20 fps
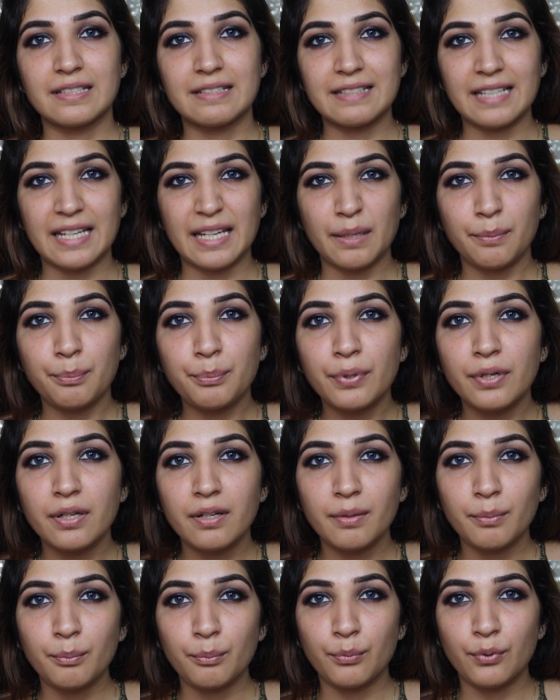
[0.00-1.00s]
tape
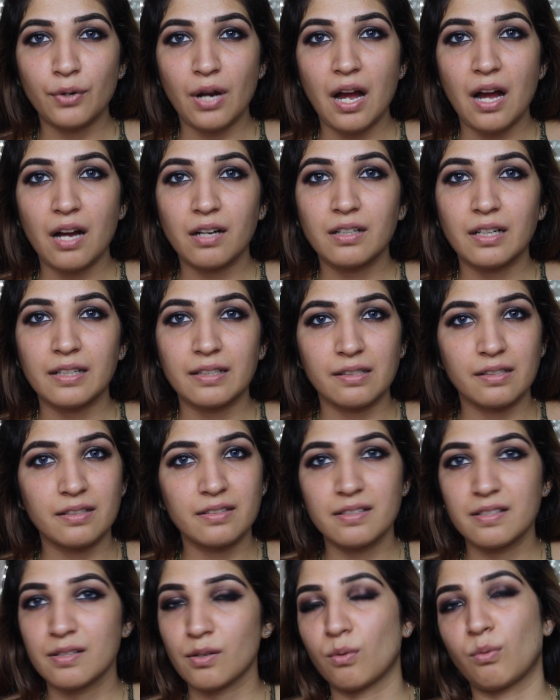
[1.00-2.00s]
bra
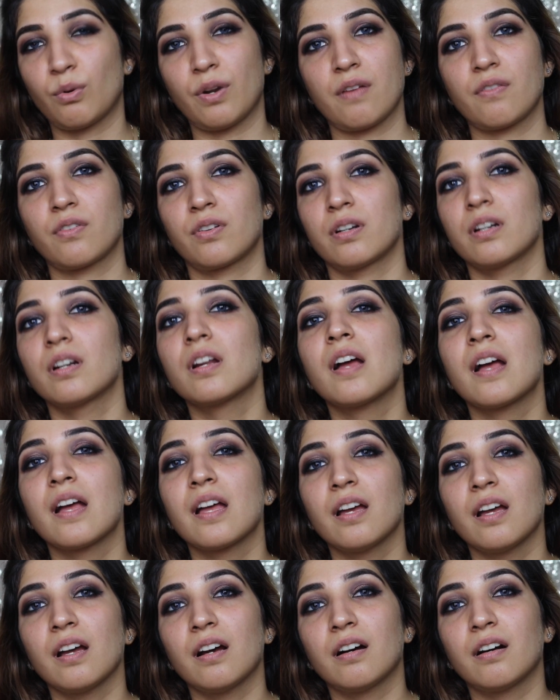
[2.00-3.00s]
cutlets or whatever.
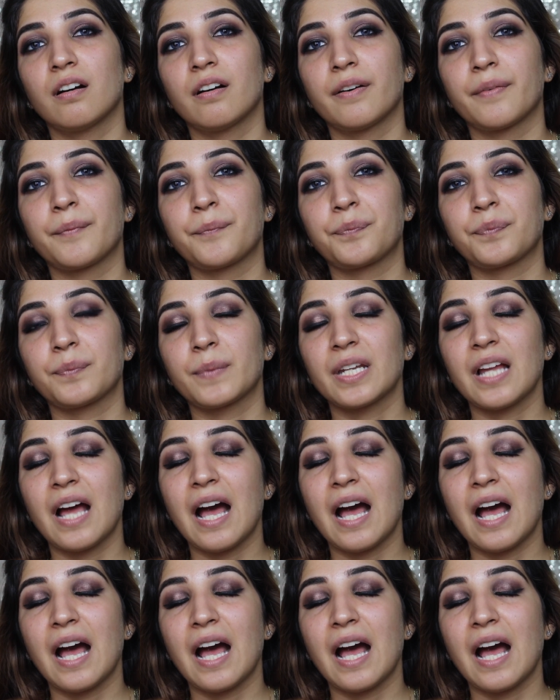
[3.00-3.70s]
But